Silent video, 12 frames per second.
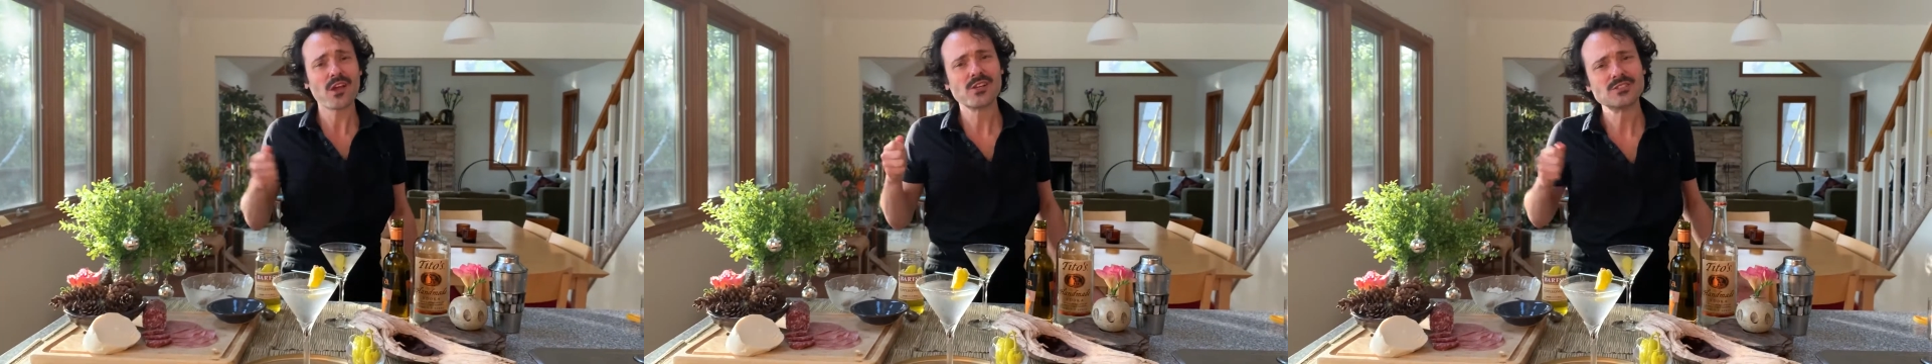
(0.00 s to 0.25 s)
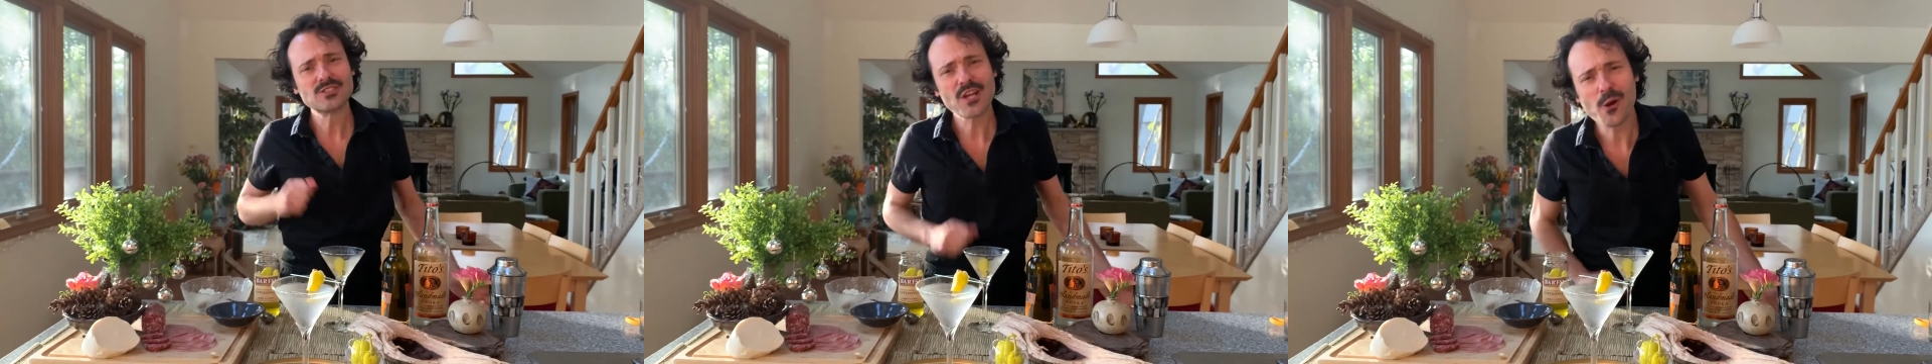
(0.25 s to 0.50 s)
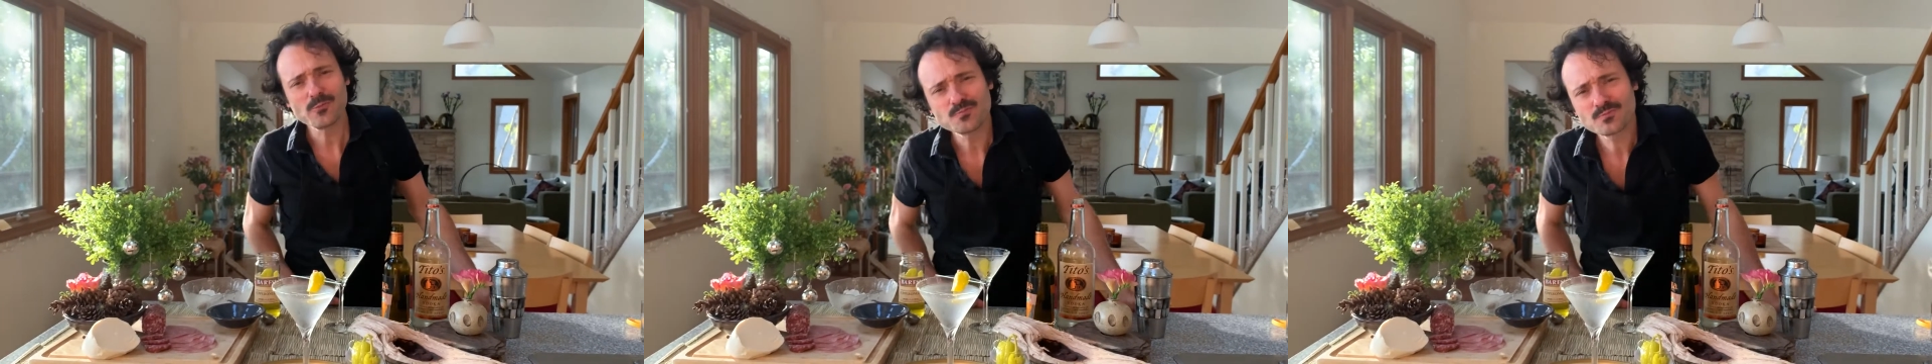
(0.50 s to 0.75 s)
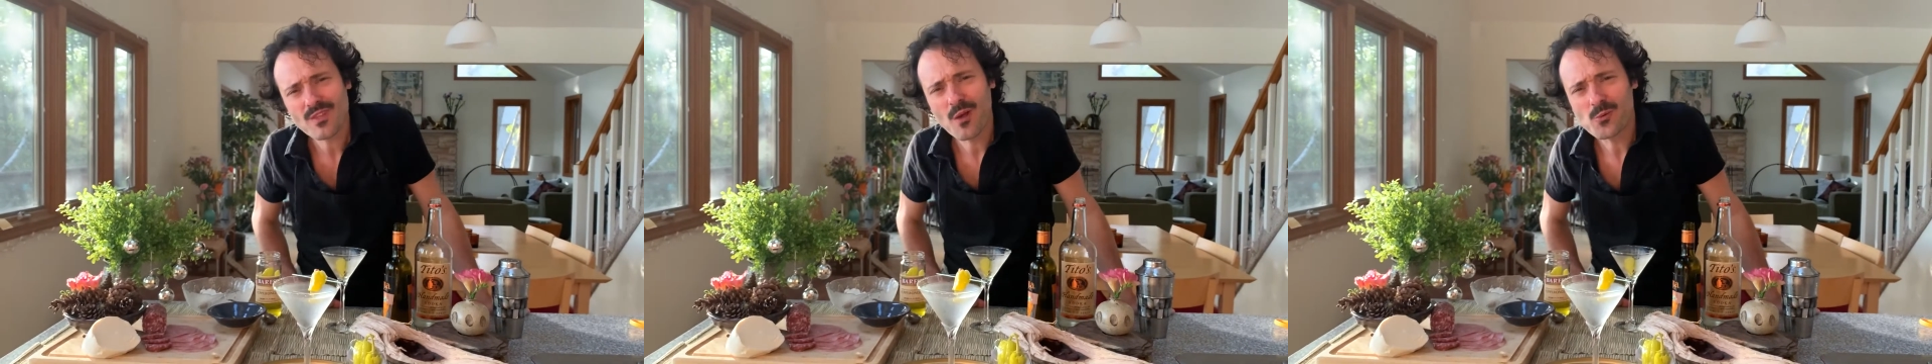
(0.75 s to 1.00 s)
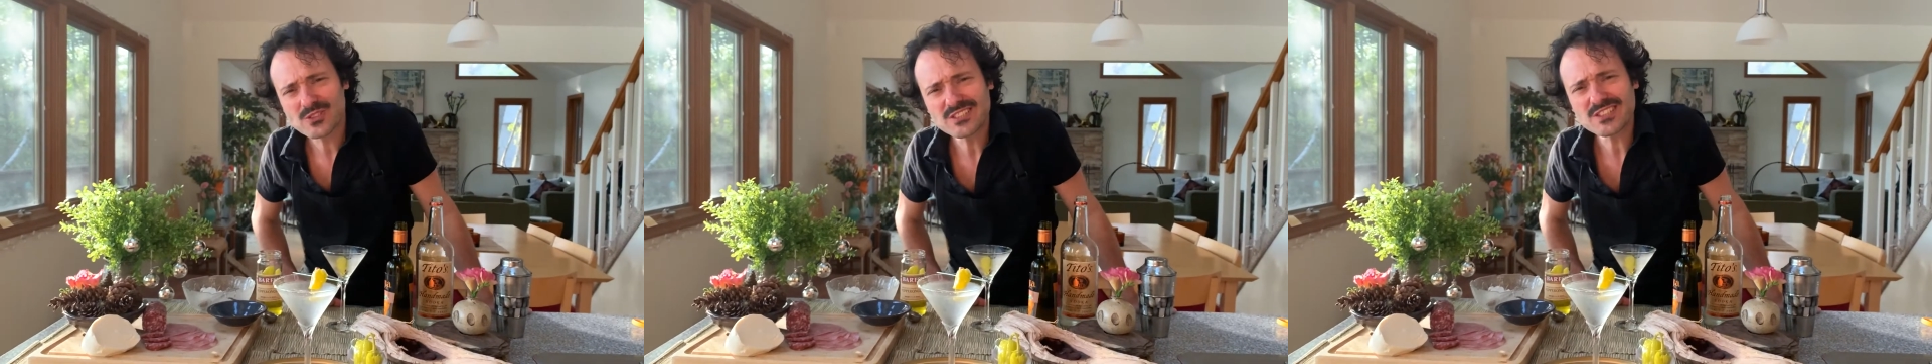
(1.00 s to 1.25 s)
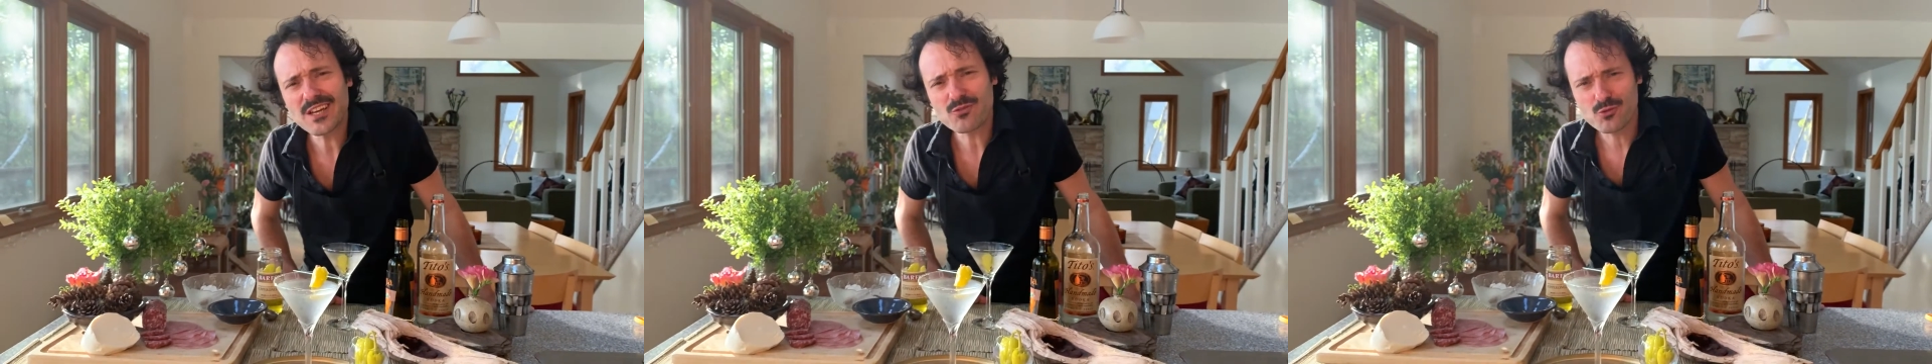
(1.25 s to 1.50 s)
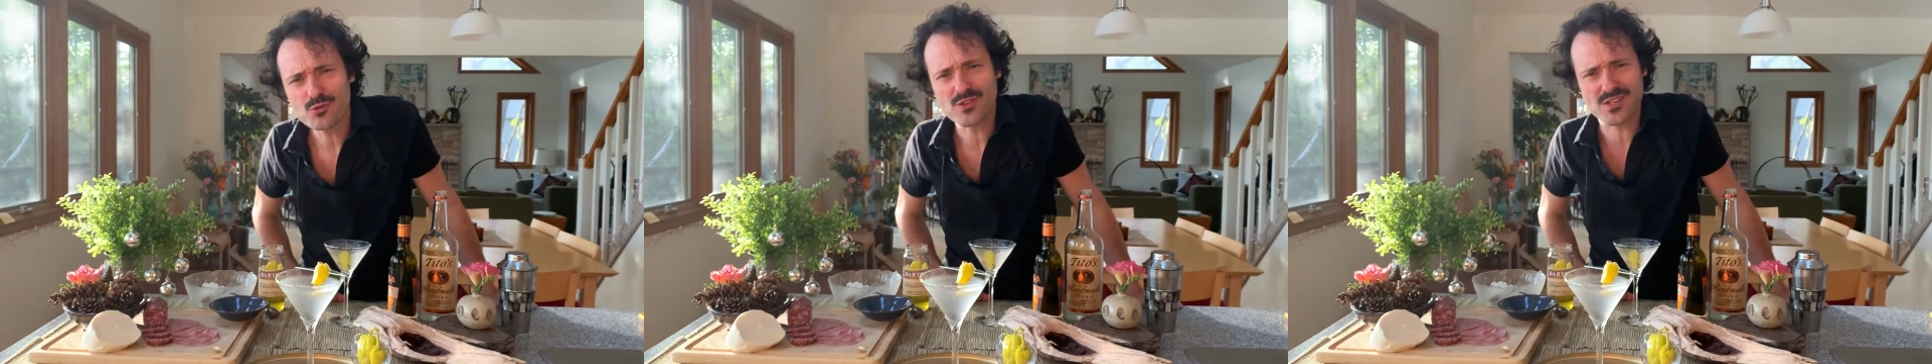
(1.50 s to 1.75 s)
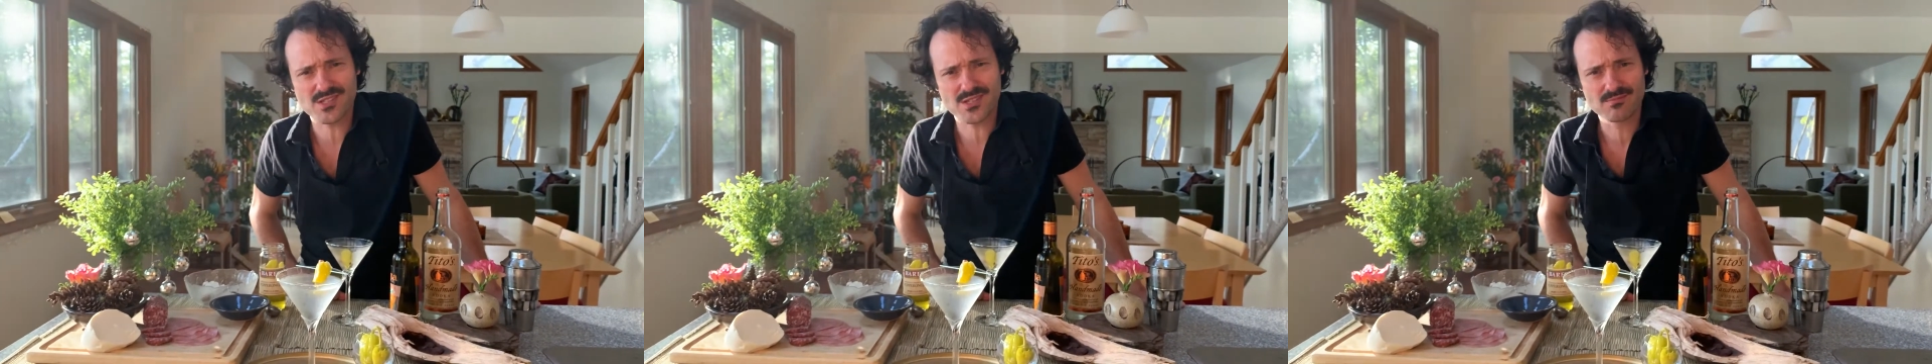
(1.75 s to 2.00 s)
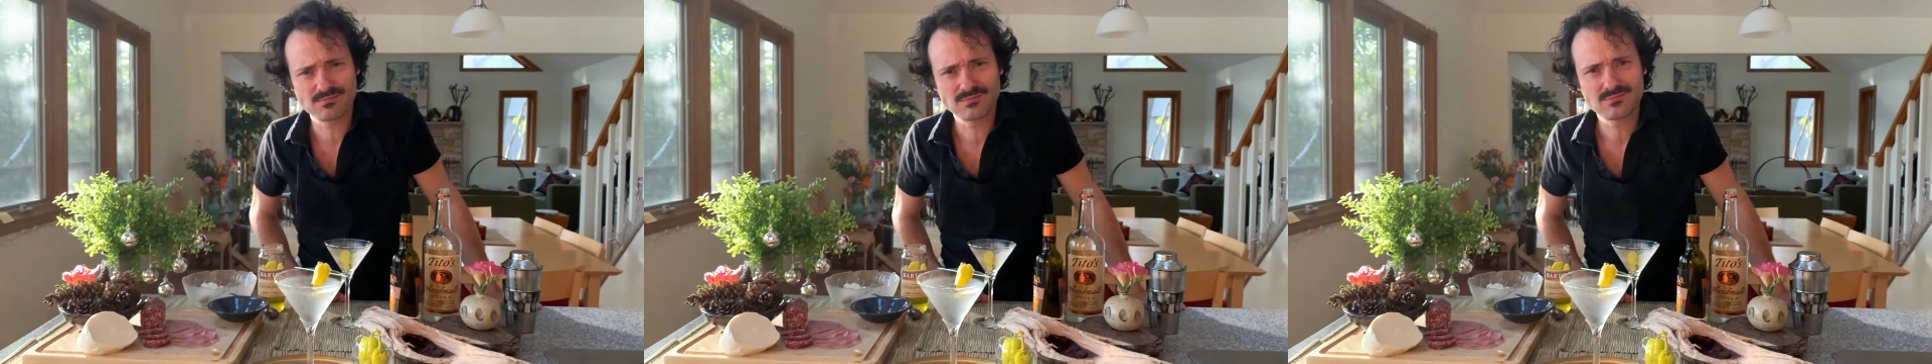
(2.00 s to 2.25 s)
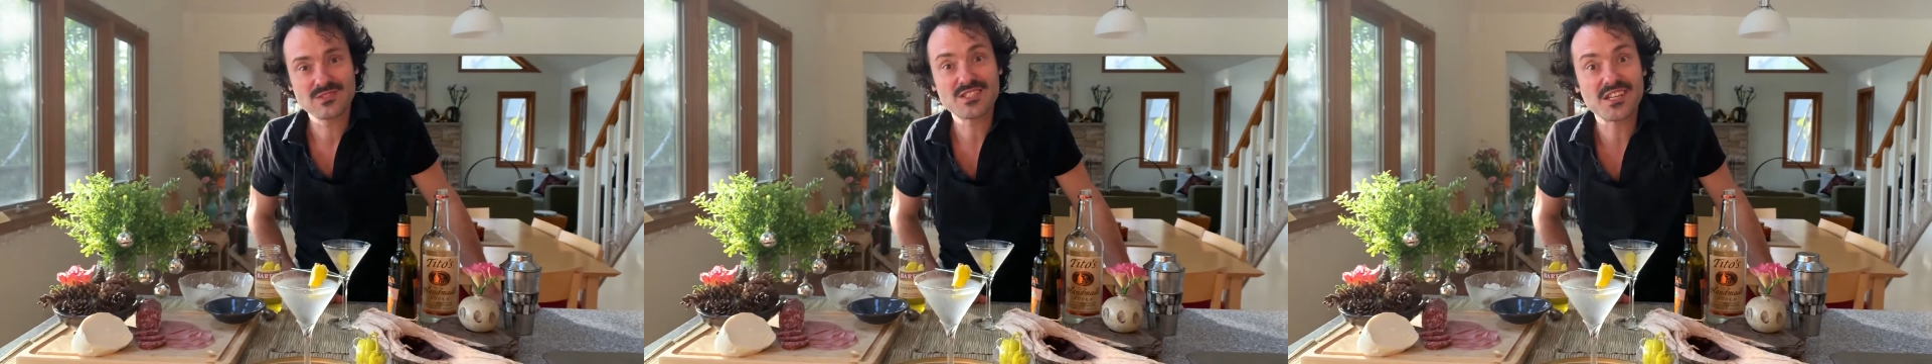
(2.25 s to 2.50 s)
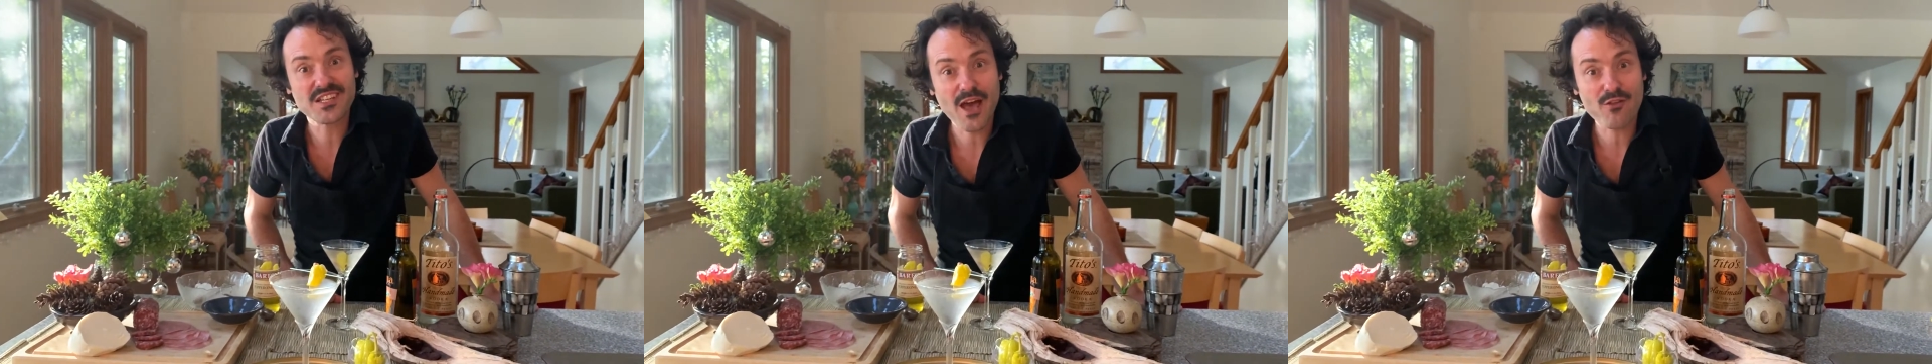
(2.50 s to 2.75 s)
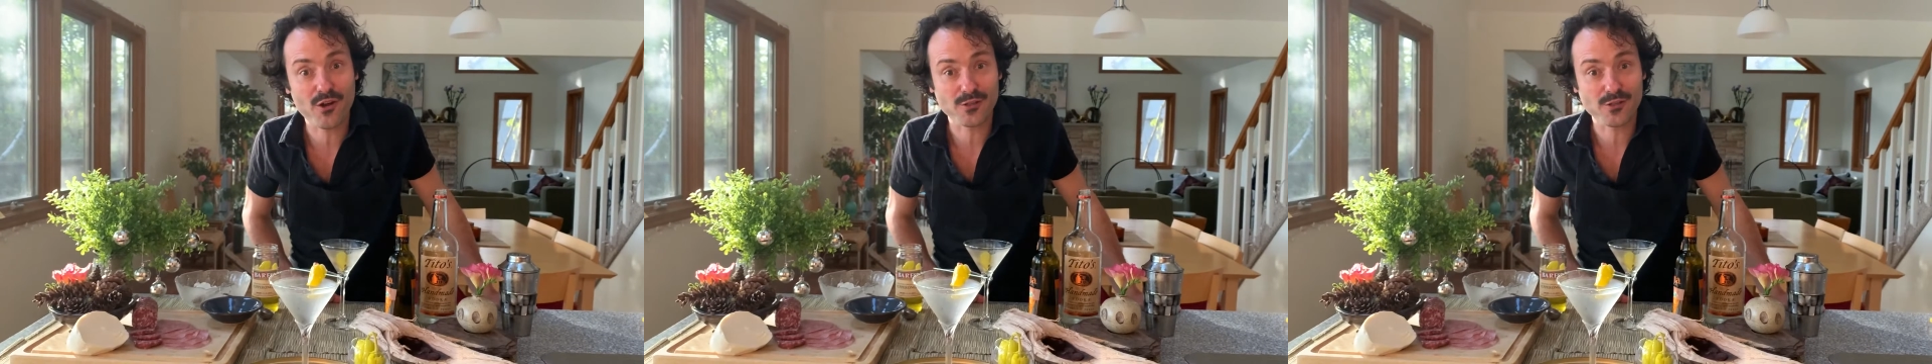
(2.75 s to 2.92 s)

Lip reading: You know, we're gonna get through this together.